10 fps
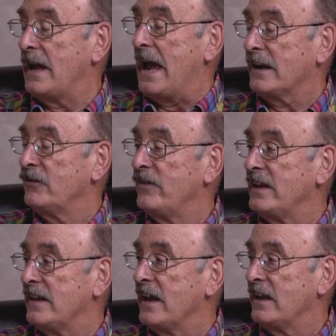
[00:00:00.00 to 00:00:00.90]

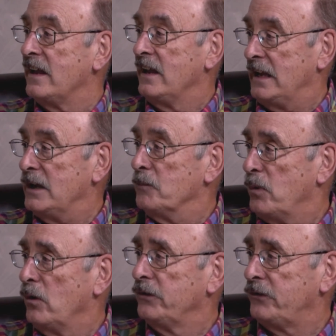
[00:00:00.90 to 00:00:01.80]
activate that
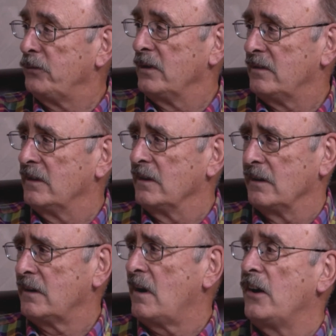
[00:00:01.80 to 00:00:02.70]
impulse with
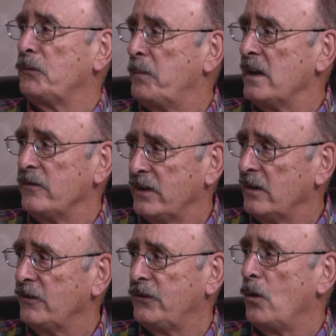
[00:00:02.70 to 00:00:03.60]
the cost benefit
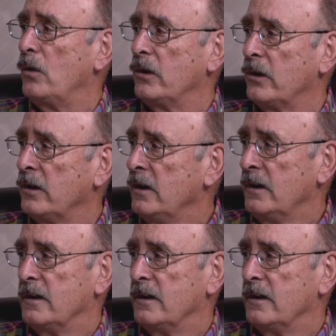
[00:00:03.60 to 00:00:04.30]
of solar